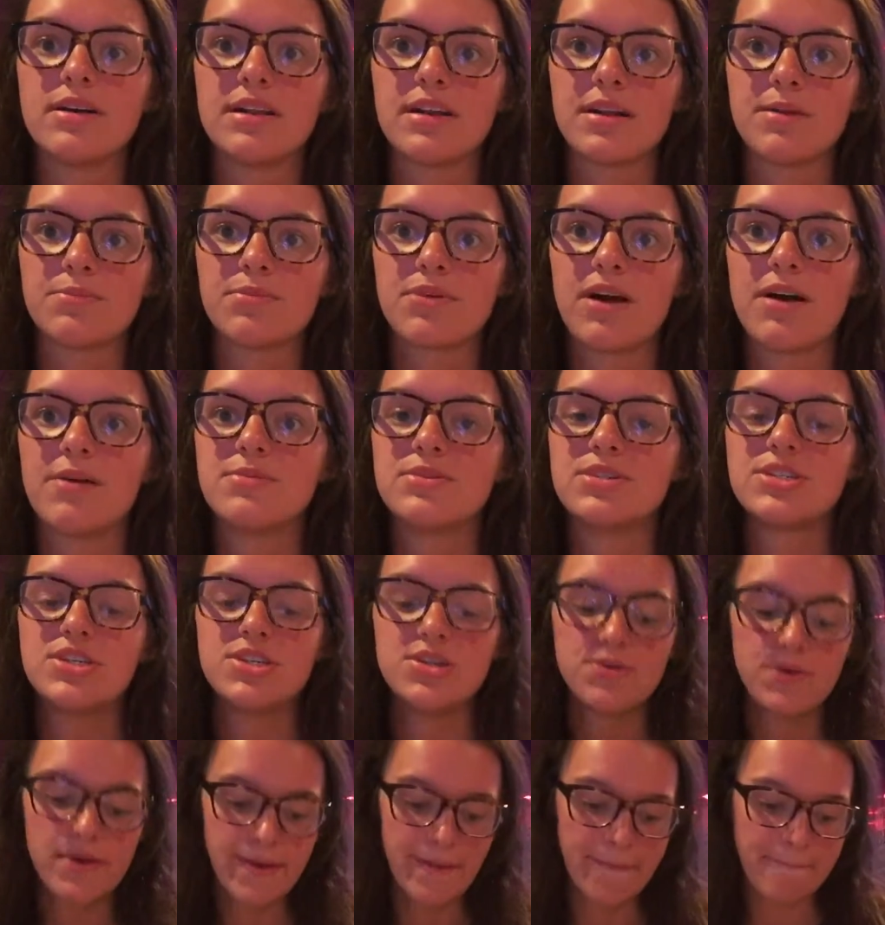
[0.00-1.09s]
And I promise
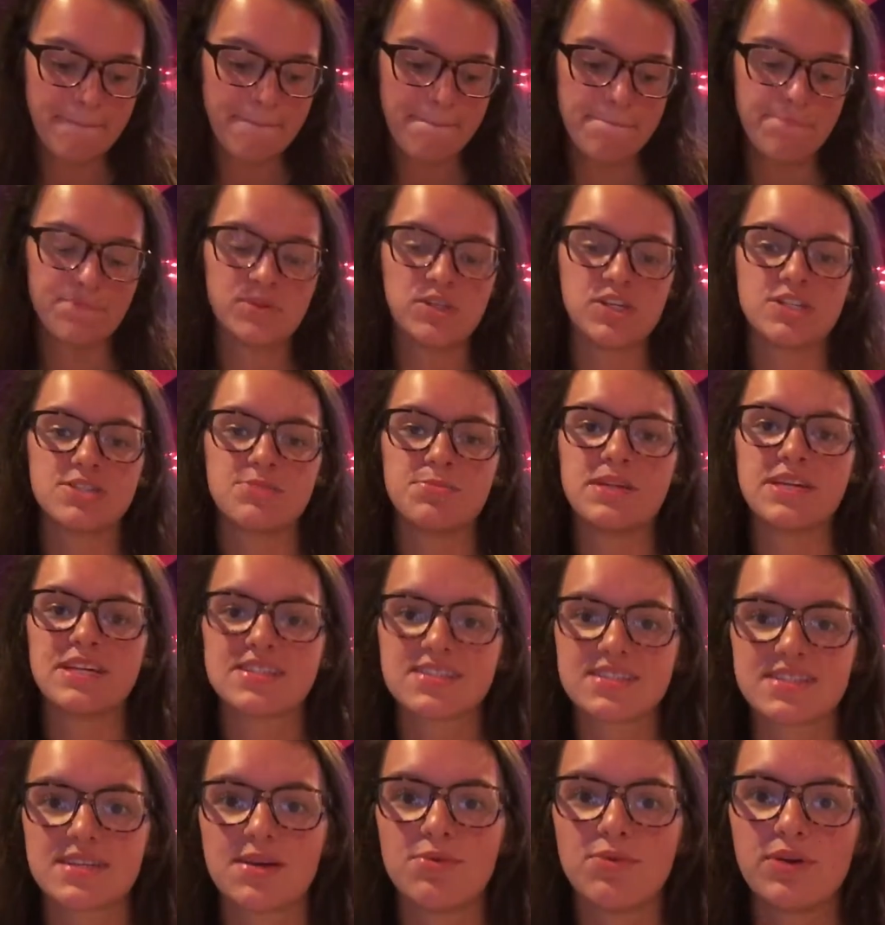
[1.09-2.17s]
you, just
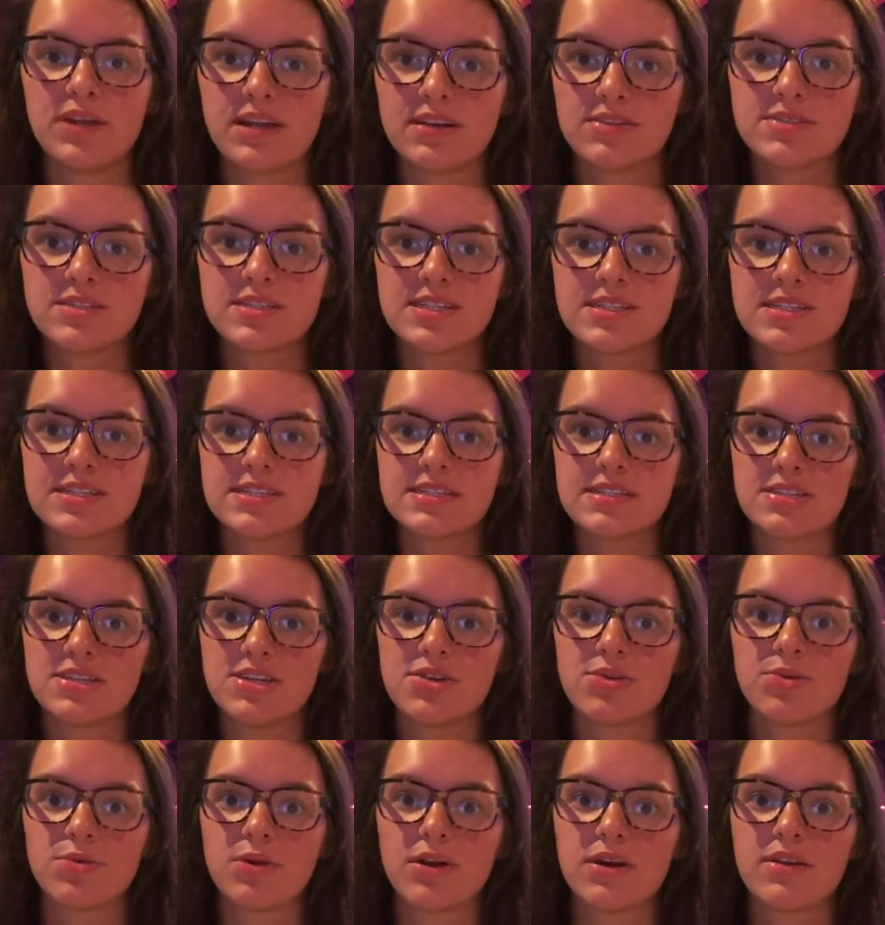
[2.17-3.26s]
because someone else doesn't see
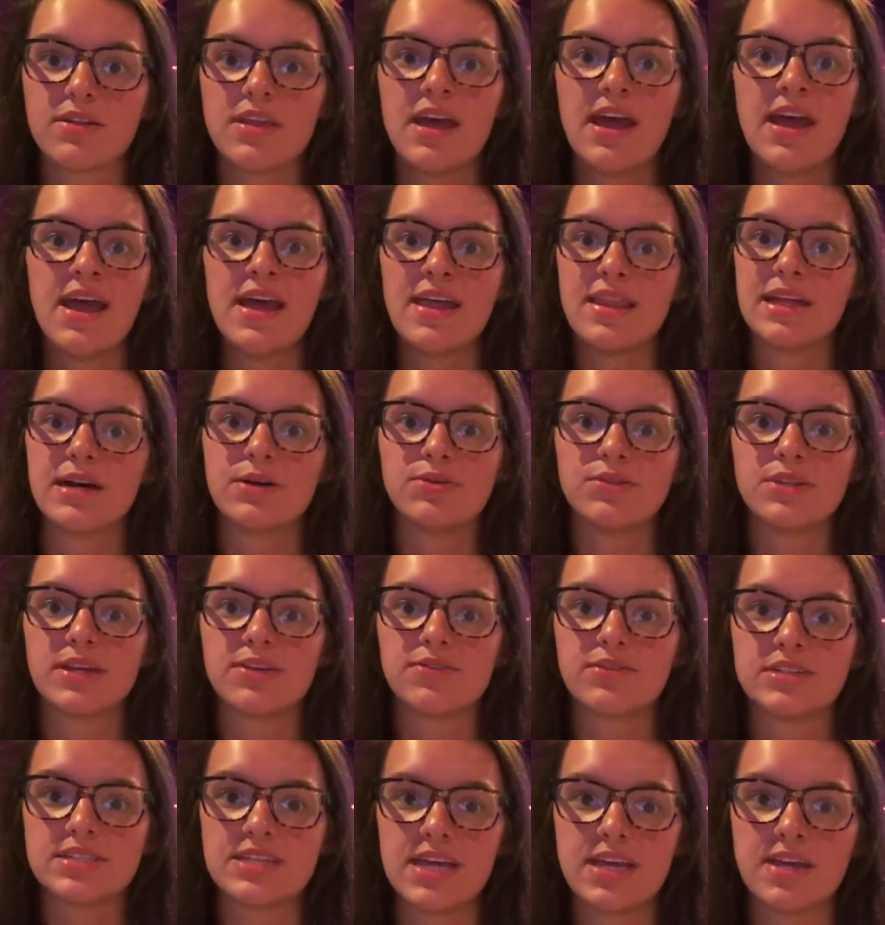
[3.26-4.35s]
your worth, that will
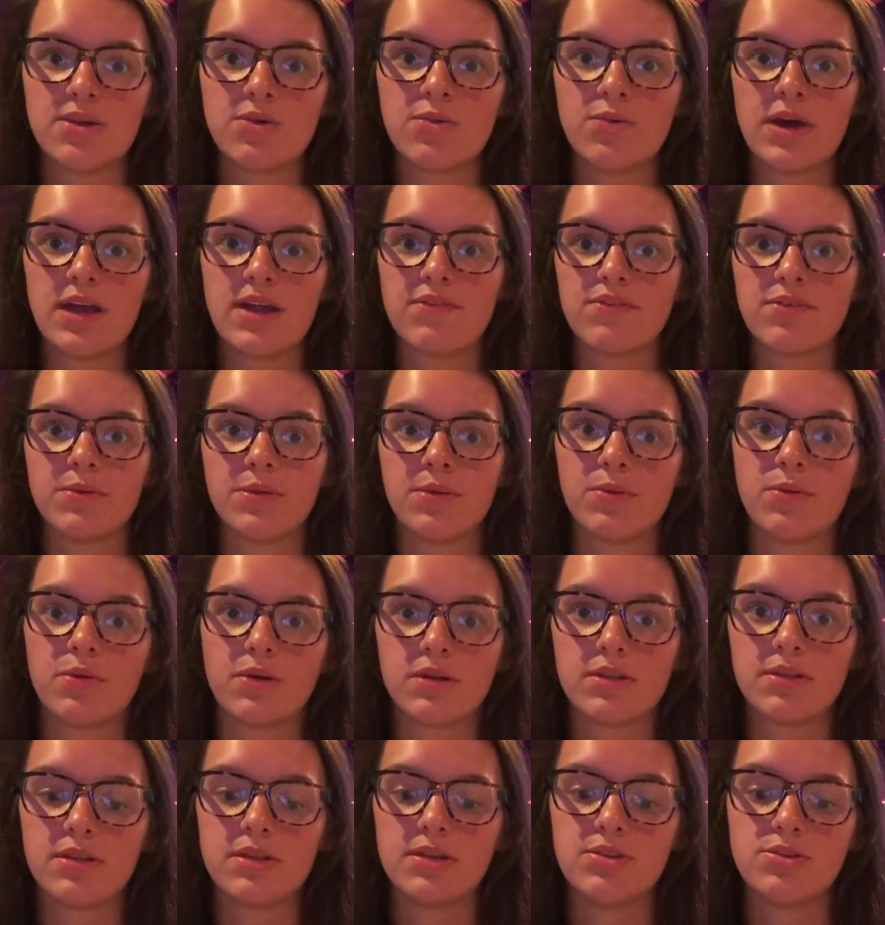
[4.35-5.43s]
never take away from the
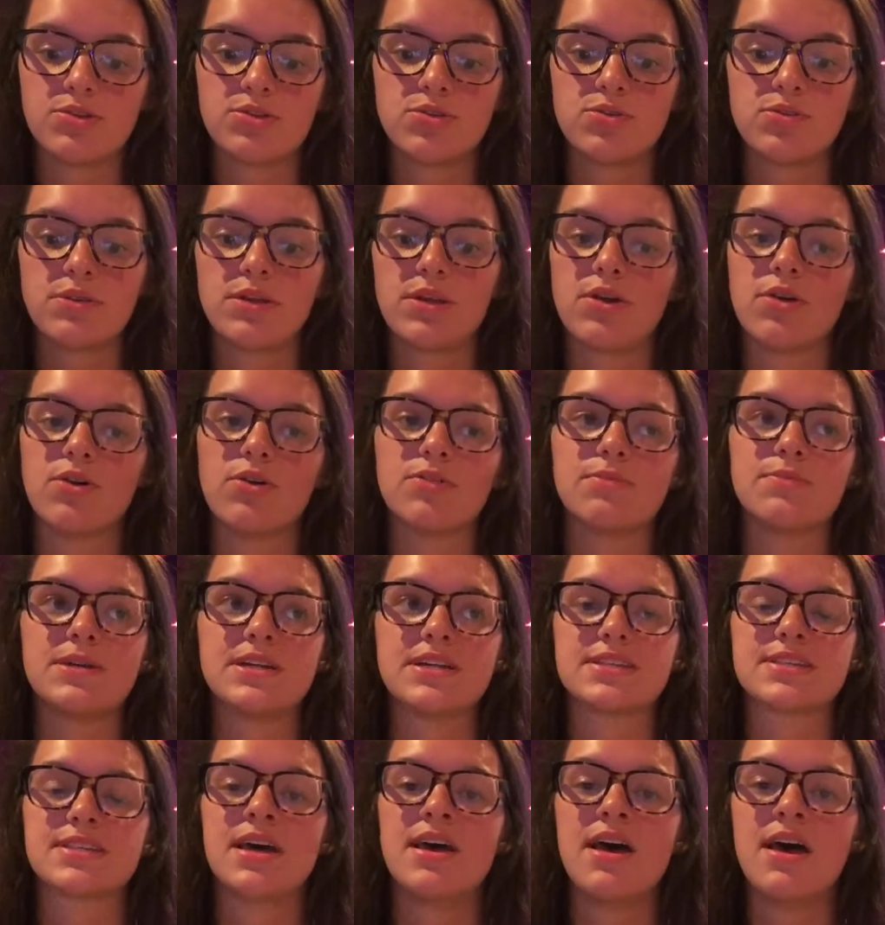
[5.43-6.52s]
worth that you truly hold,
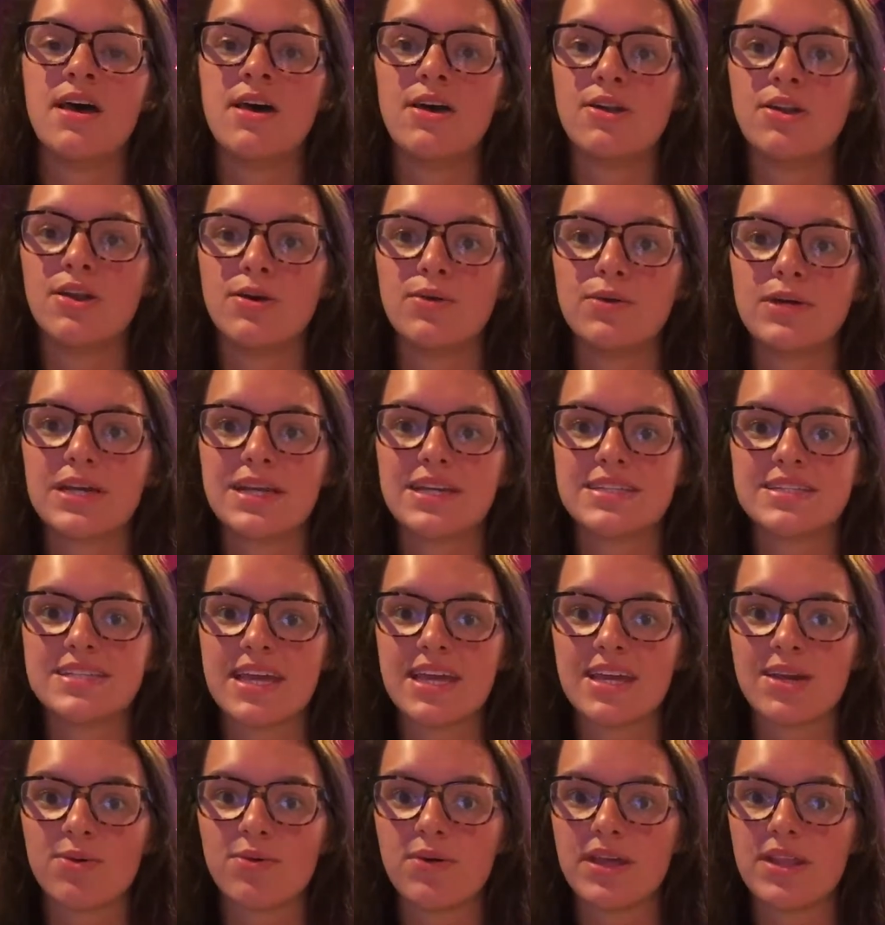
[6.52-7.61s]
because no one can
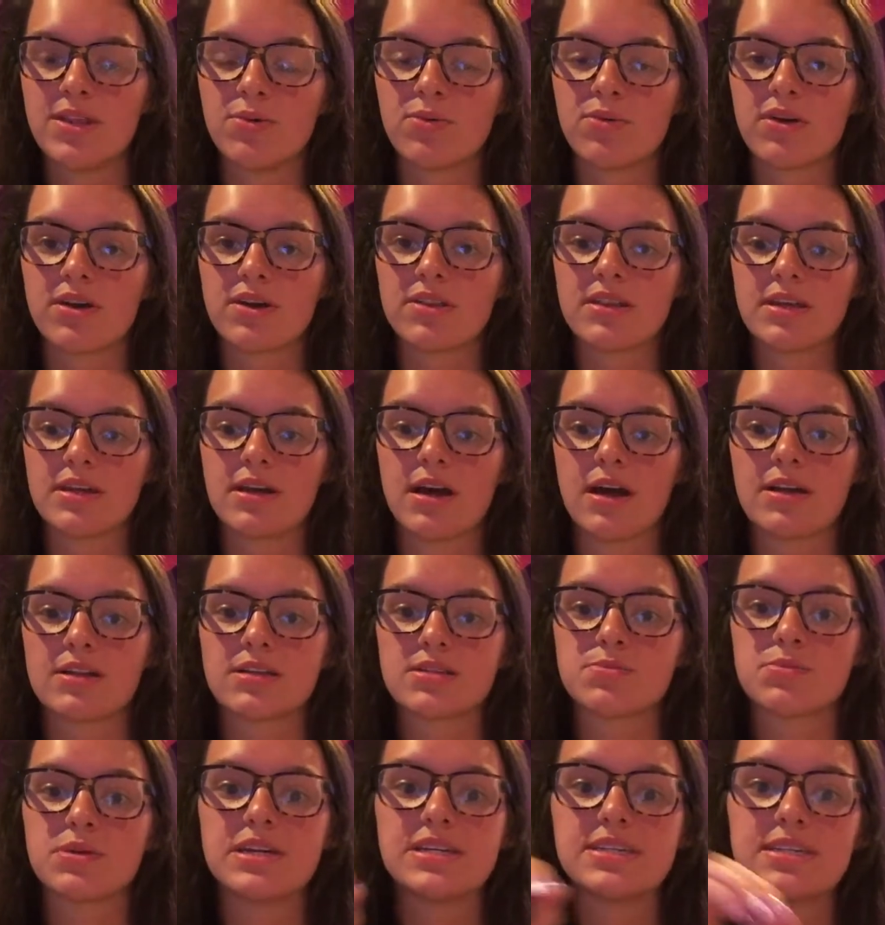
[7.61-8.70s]
take away the worth that God has
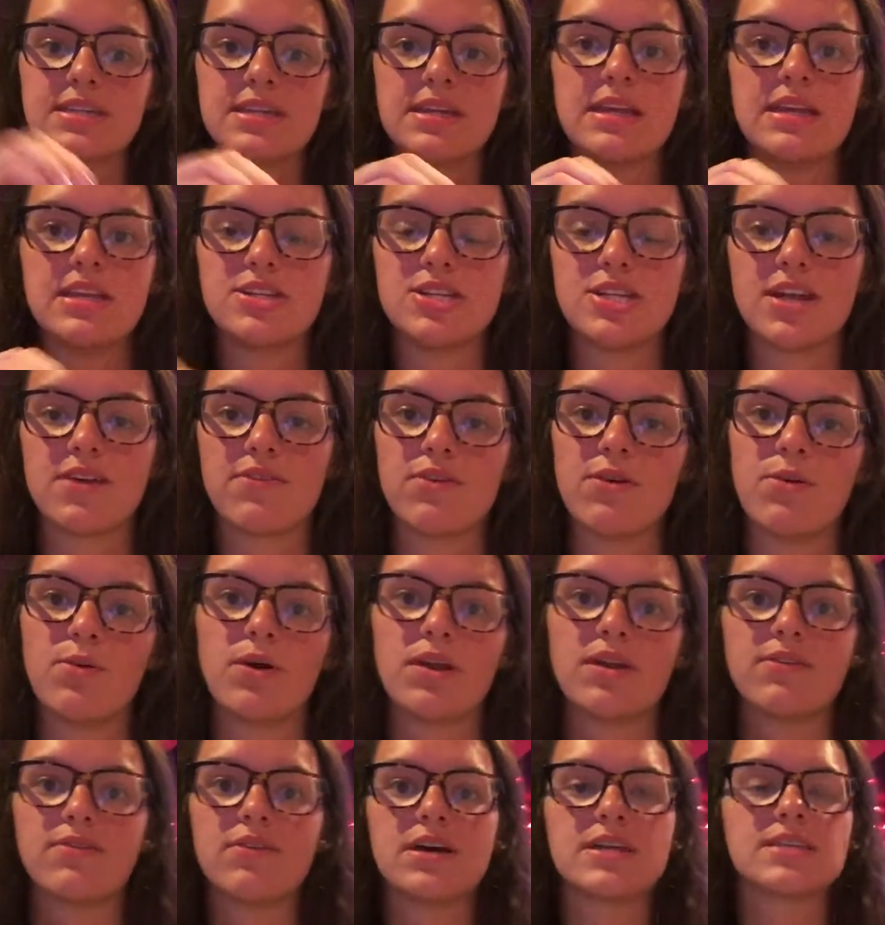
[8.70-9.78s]
placed in each and every
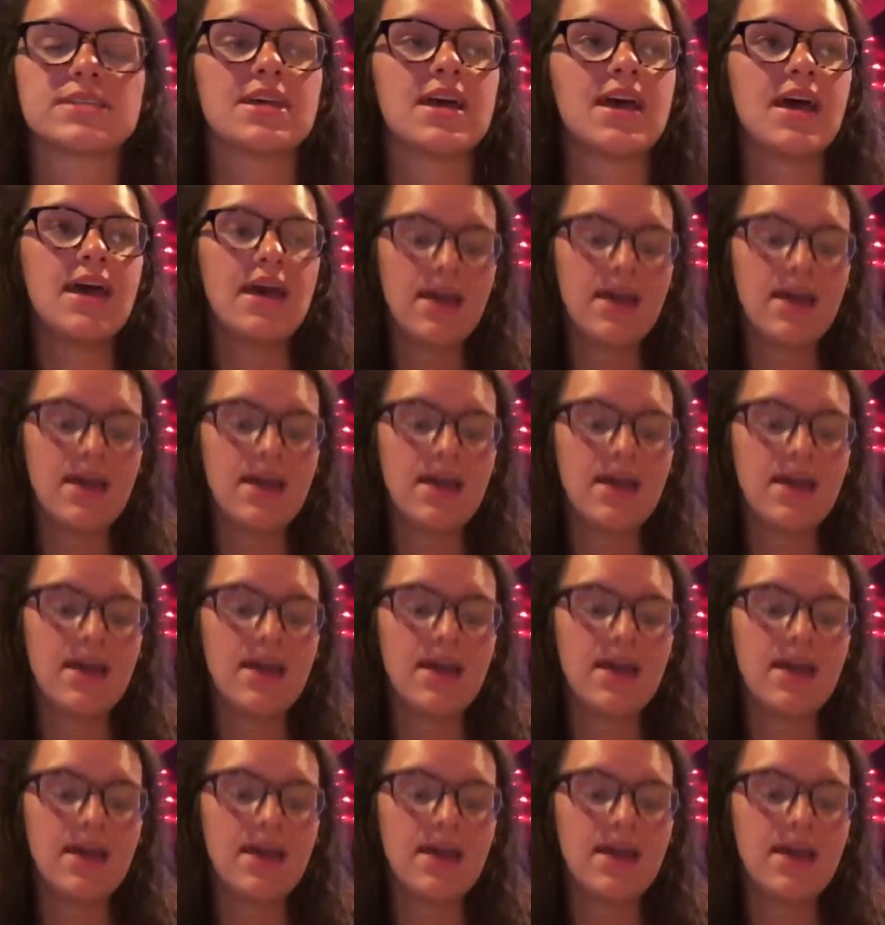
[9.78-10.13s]
one of us.